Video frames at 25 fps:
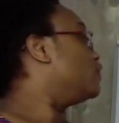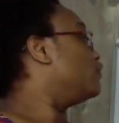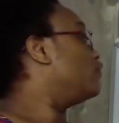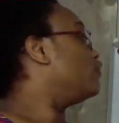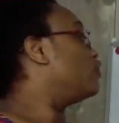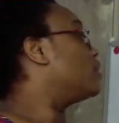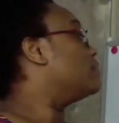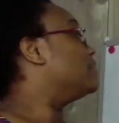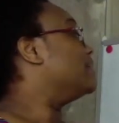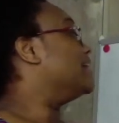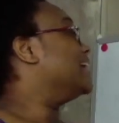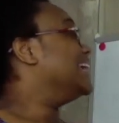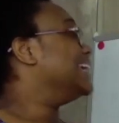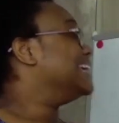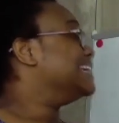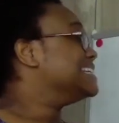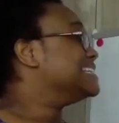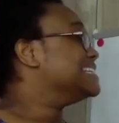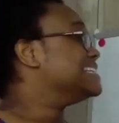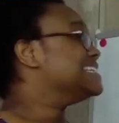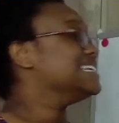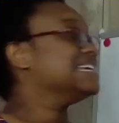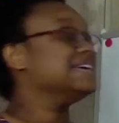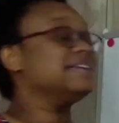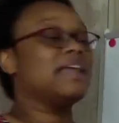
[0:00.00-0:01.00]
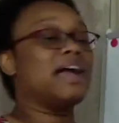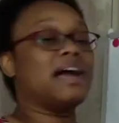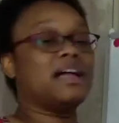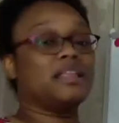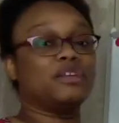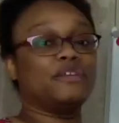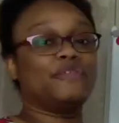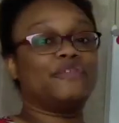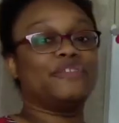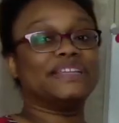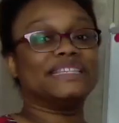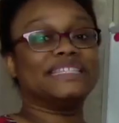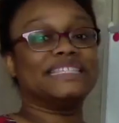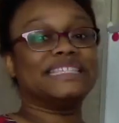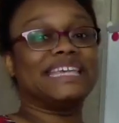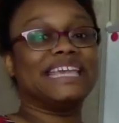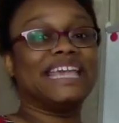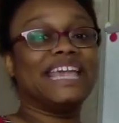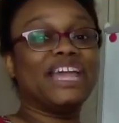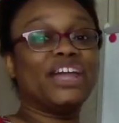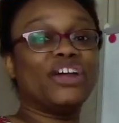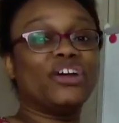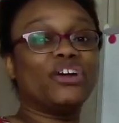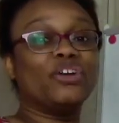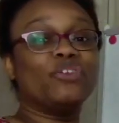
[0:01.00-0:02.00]
from Indian elephants.
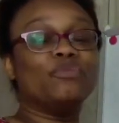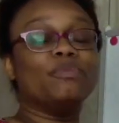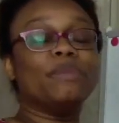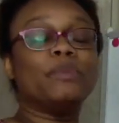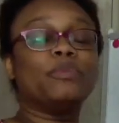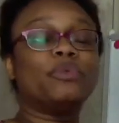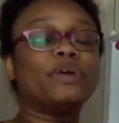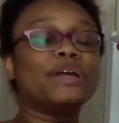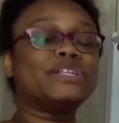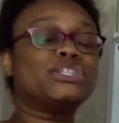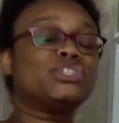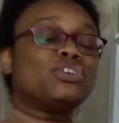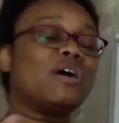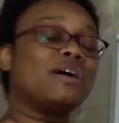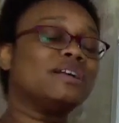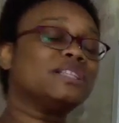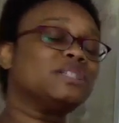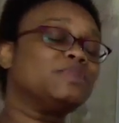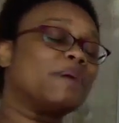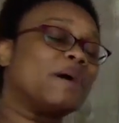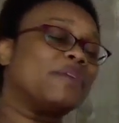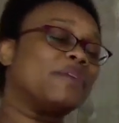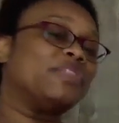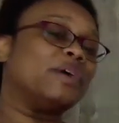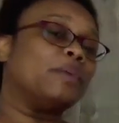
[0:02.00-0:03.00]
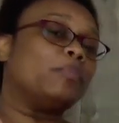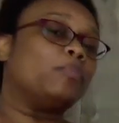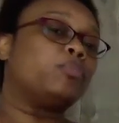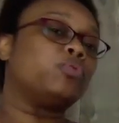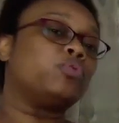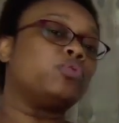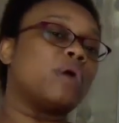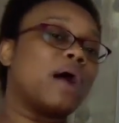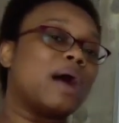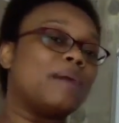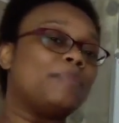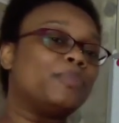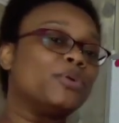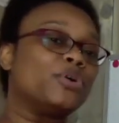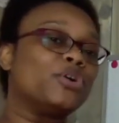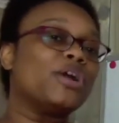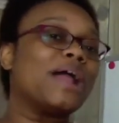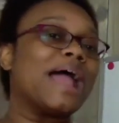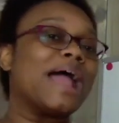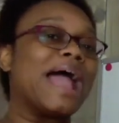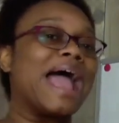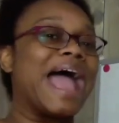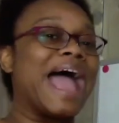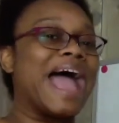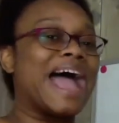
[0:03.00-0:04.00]
Here, remember I talked about the proper
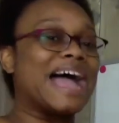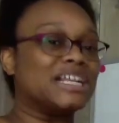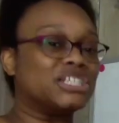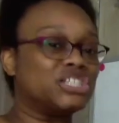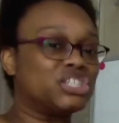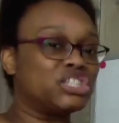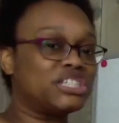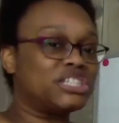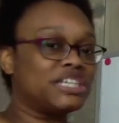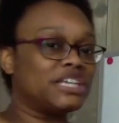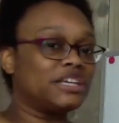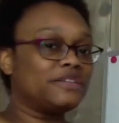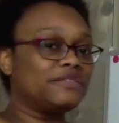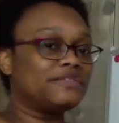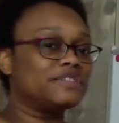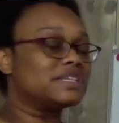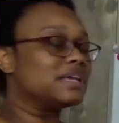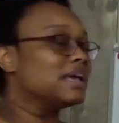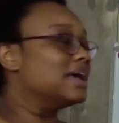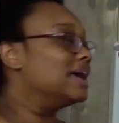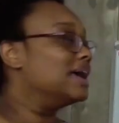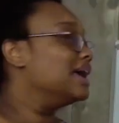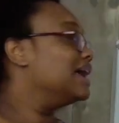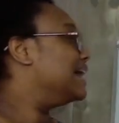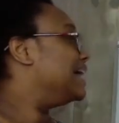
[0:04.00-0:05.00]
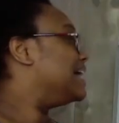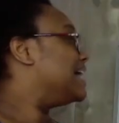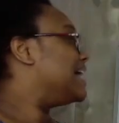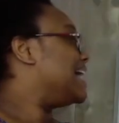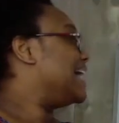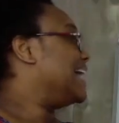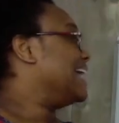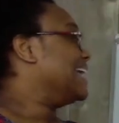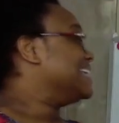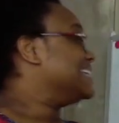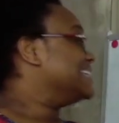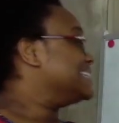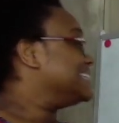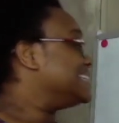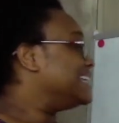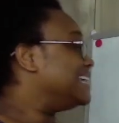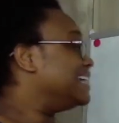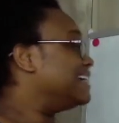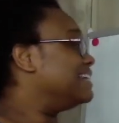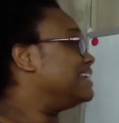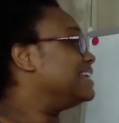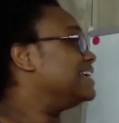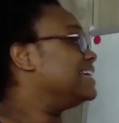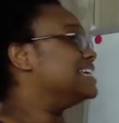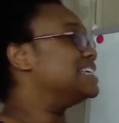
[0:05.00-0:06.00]
adjectives?
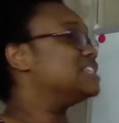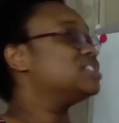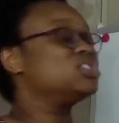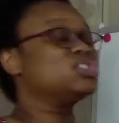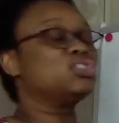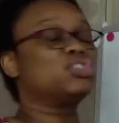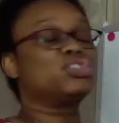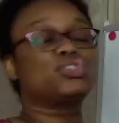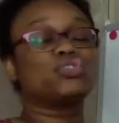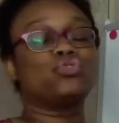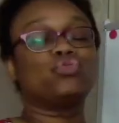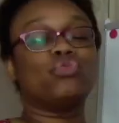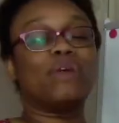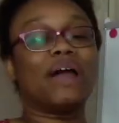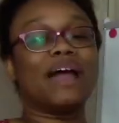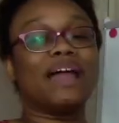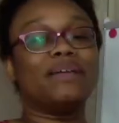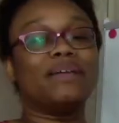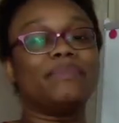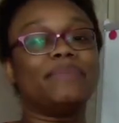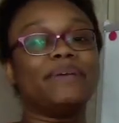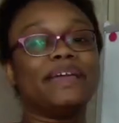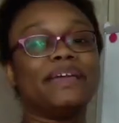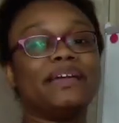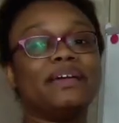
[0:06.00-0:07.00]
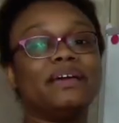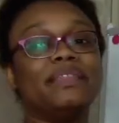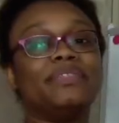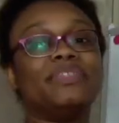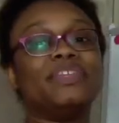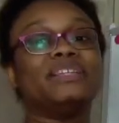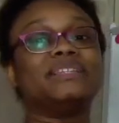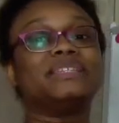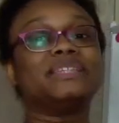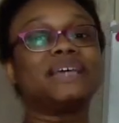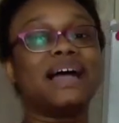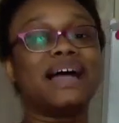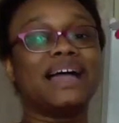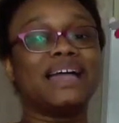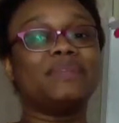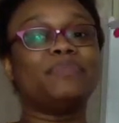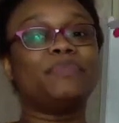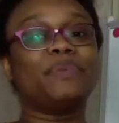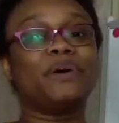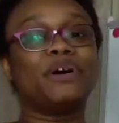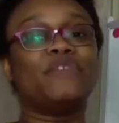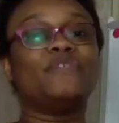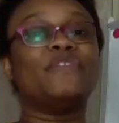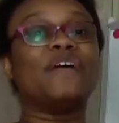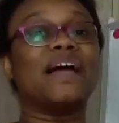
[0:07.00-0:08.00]
Indian is describing the type
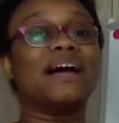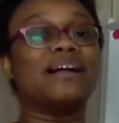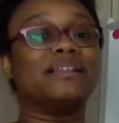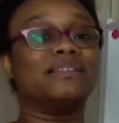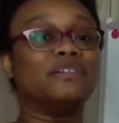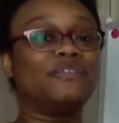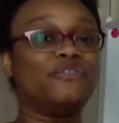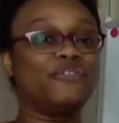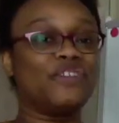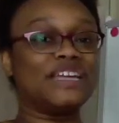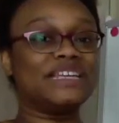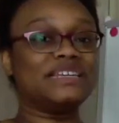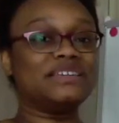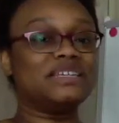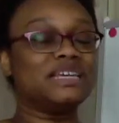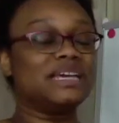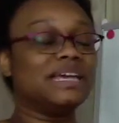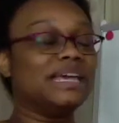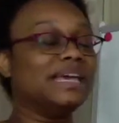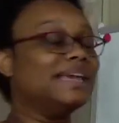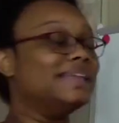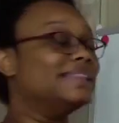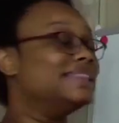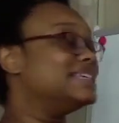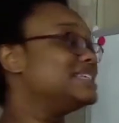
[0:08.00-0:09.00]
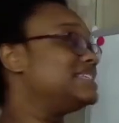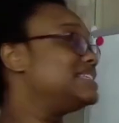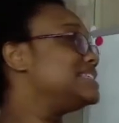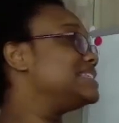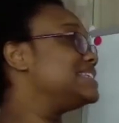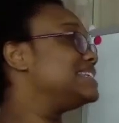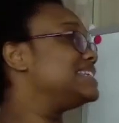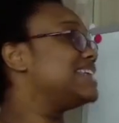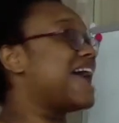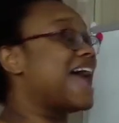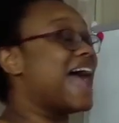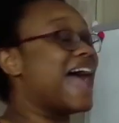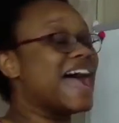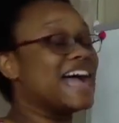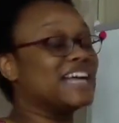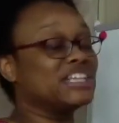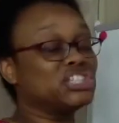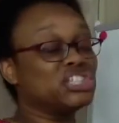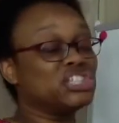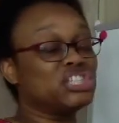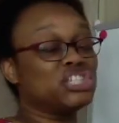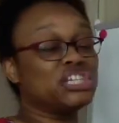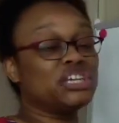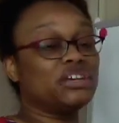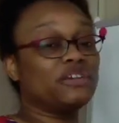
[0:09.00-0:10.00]
of elephant. This is an
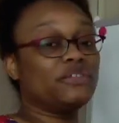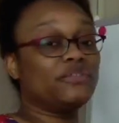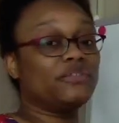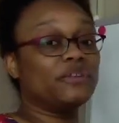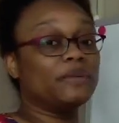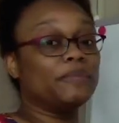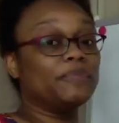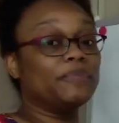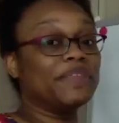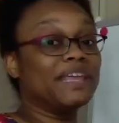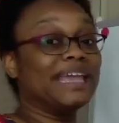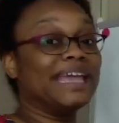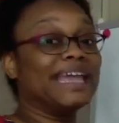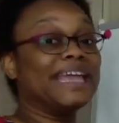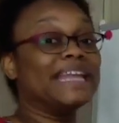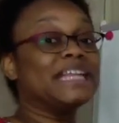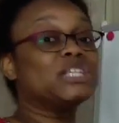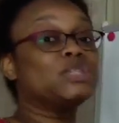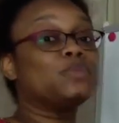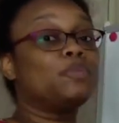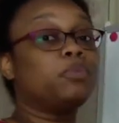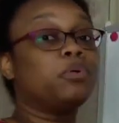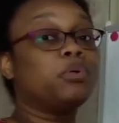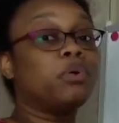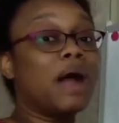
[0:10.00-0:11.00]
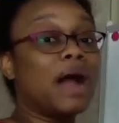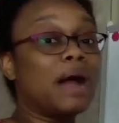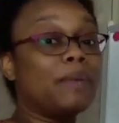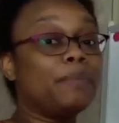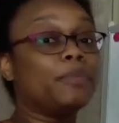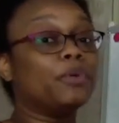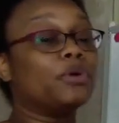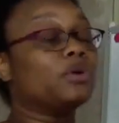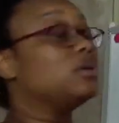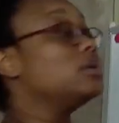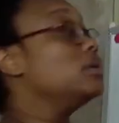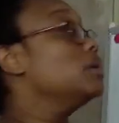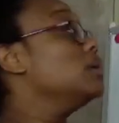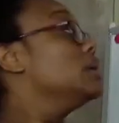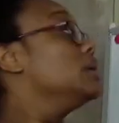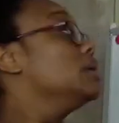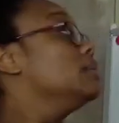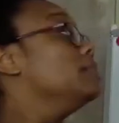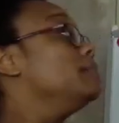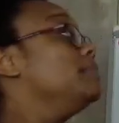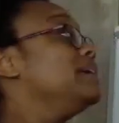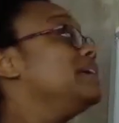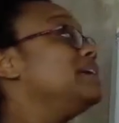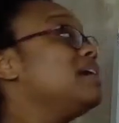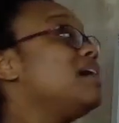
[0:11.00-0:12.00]
adjective. It is proper
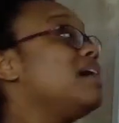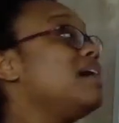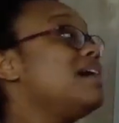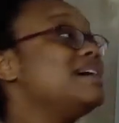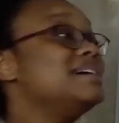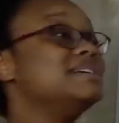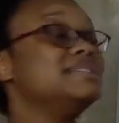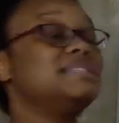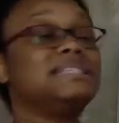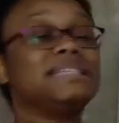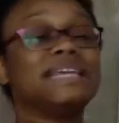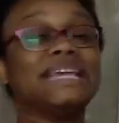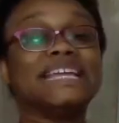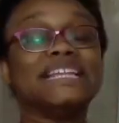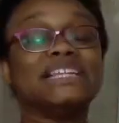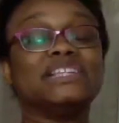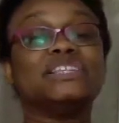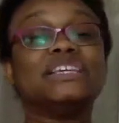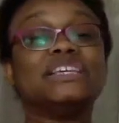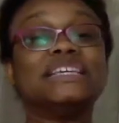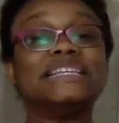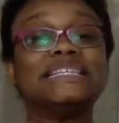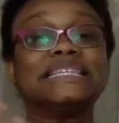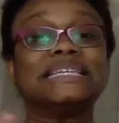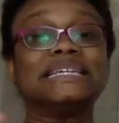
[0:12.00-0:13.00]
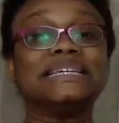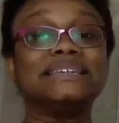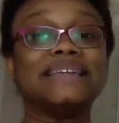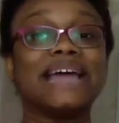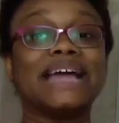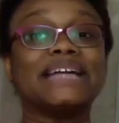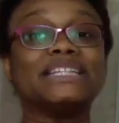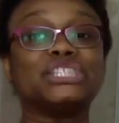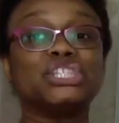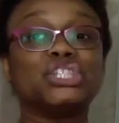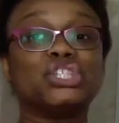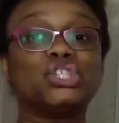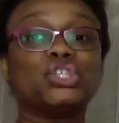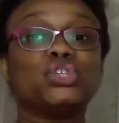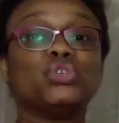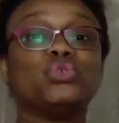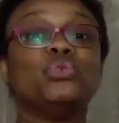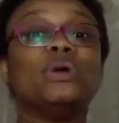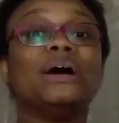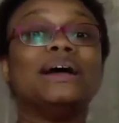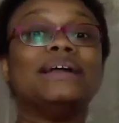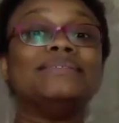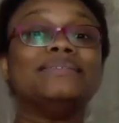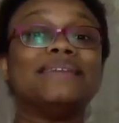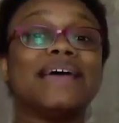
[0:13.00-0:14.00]
because it is connected to
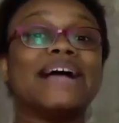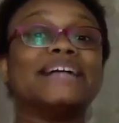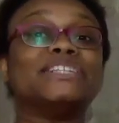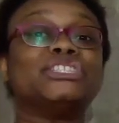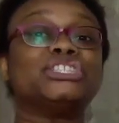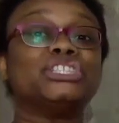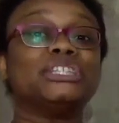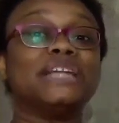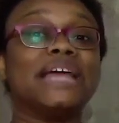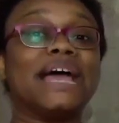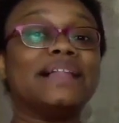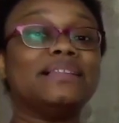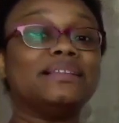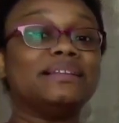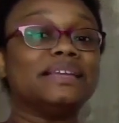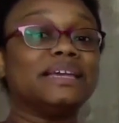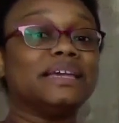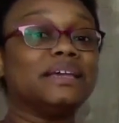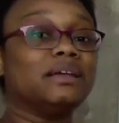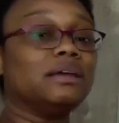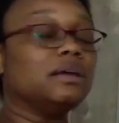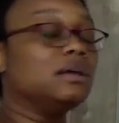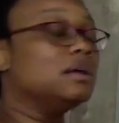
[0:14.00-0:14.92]
a nationality.